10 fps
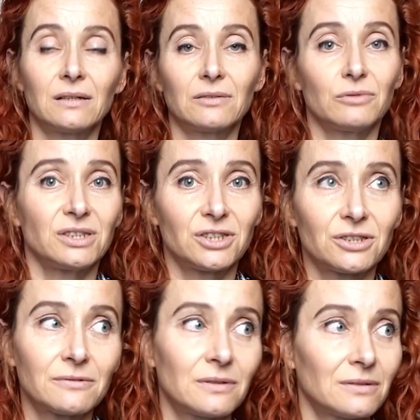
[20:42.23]

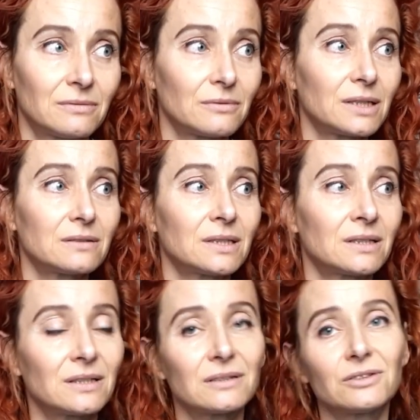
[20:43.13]
which, well,
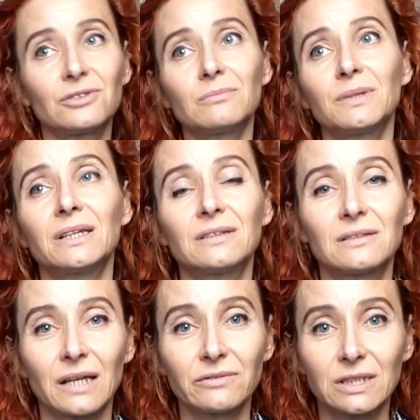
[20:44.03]
it shouldn't be a
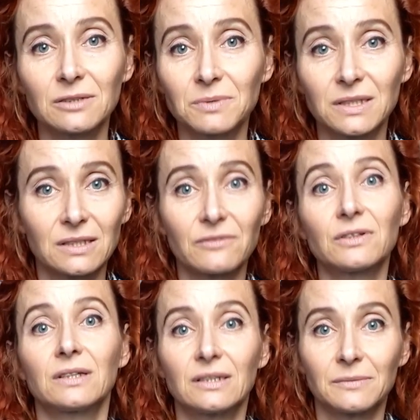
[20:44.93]
deterrent because
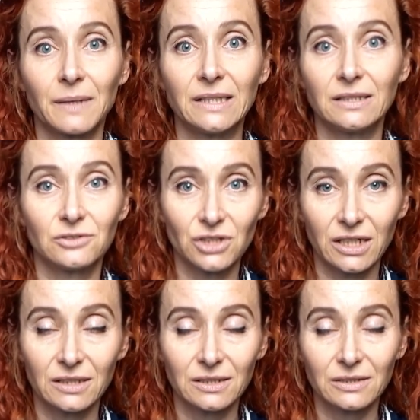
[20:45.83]
everything is made in
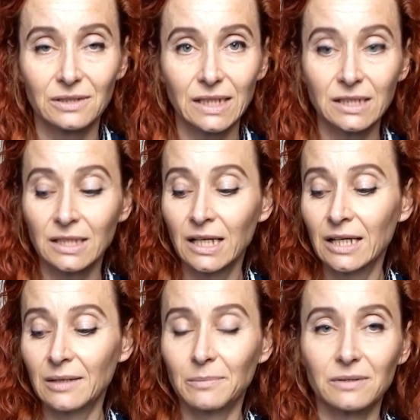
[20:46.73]
China nowadays.
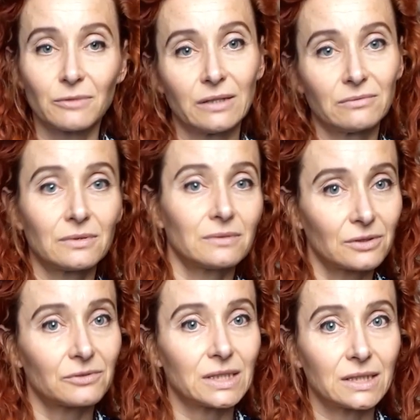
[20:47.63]
But, well,
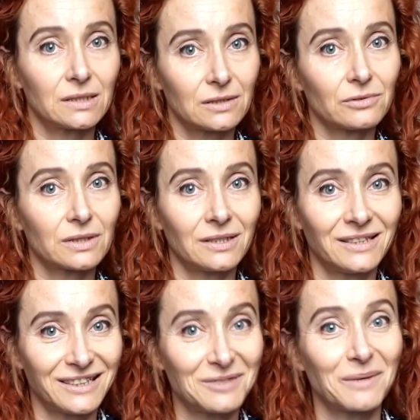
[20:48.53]
not really. This one
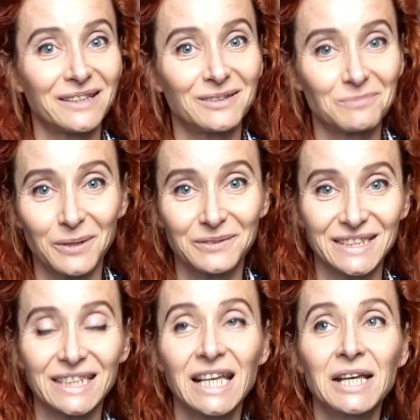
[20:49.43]
is made in
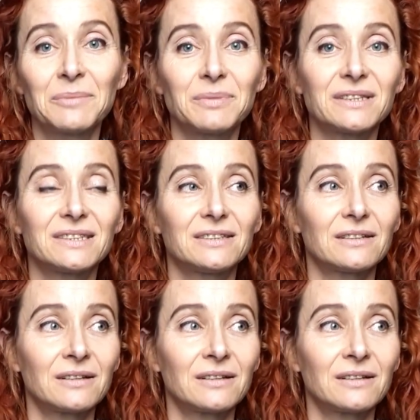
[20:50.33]
Poland. But